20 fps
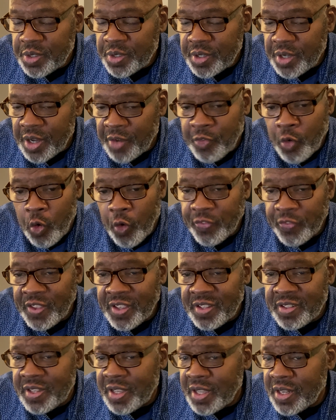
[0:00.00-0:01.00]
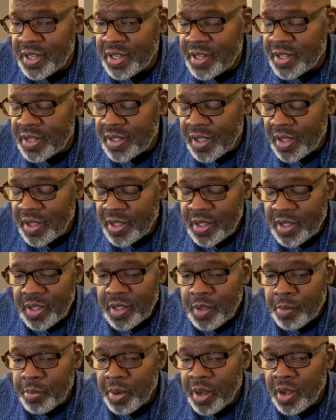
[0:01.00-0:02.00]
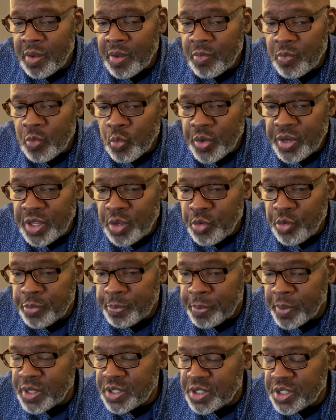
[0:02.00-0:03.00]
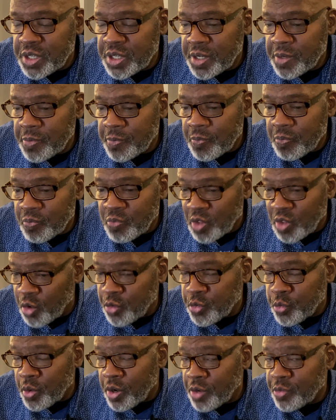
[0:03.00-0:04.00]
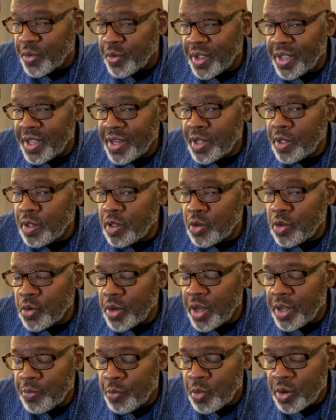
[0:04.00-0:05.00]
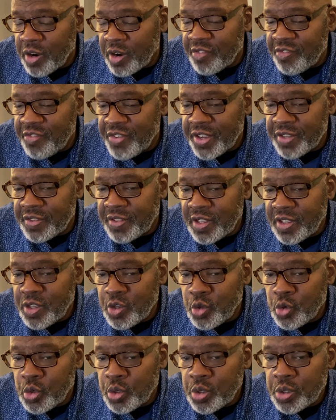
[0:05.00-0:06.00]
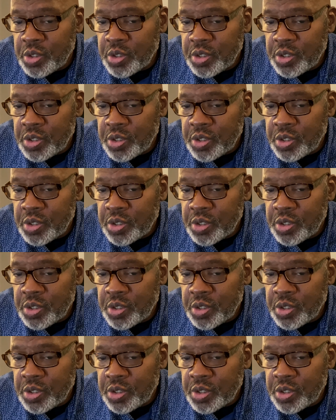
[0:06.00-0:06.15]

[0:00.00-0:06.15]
Of course he didn't but when he was preaching, those words were hitting you and were convicting you,